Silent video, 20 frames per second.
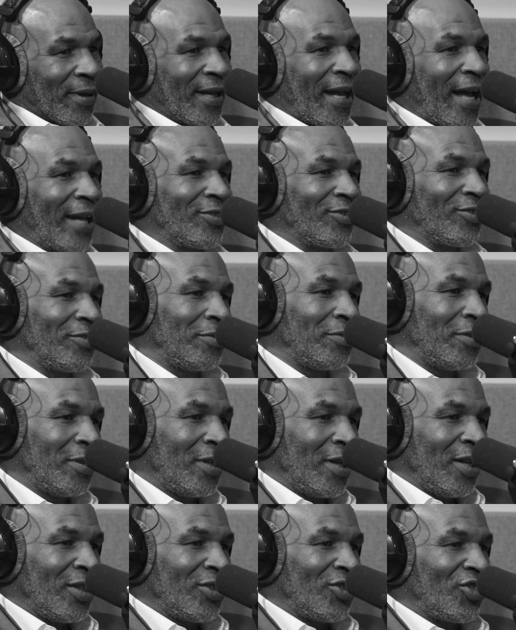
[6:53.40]
snatching
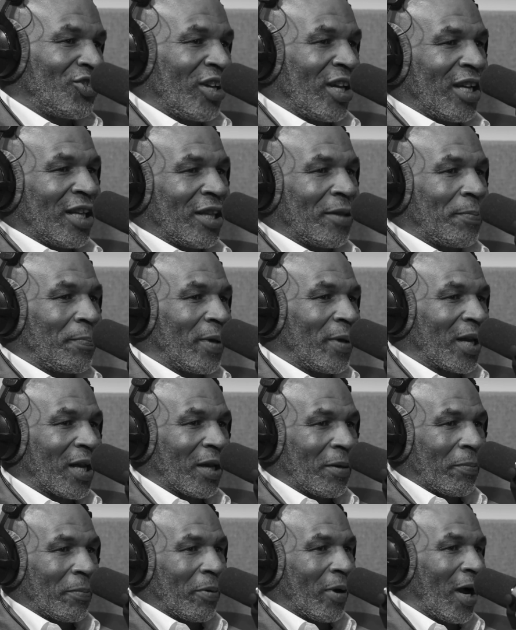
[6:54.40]
chains,
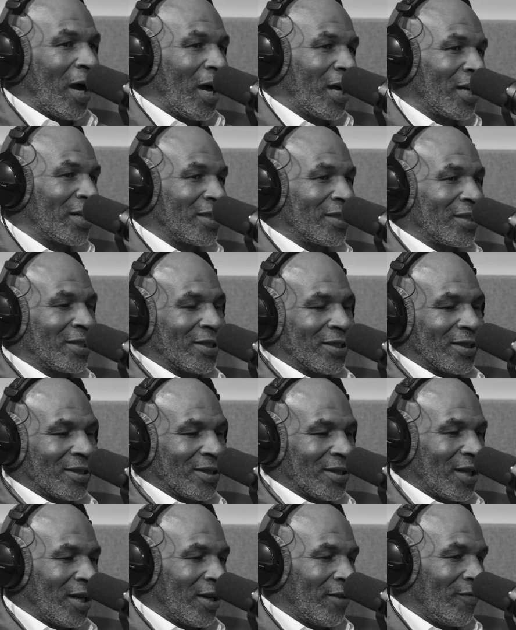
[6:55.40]
picking pockets and
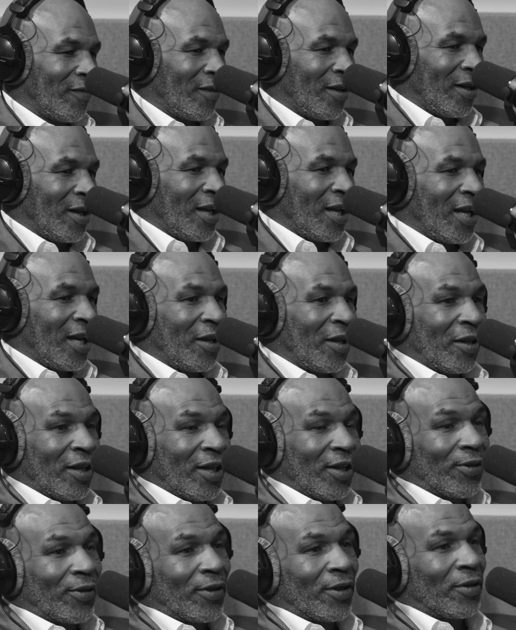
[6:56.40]
stuff. And
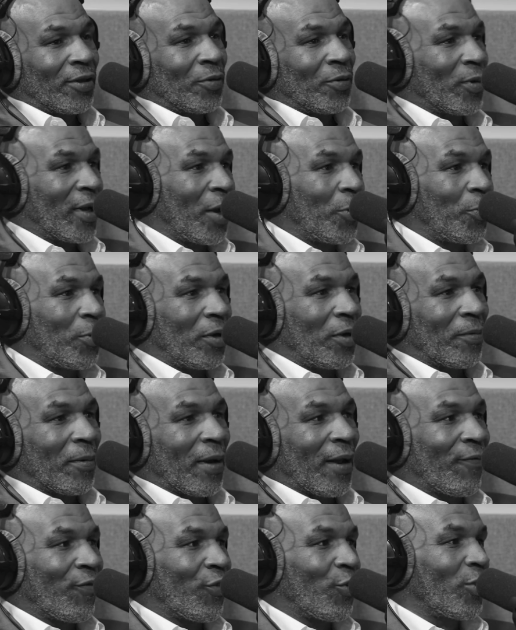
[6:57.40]
listen, when
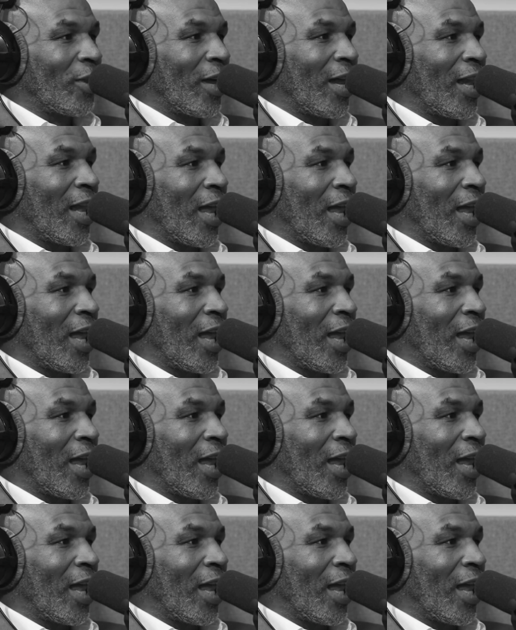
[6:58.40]
I first got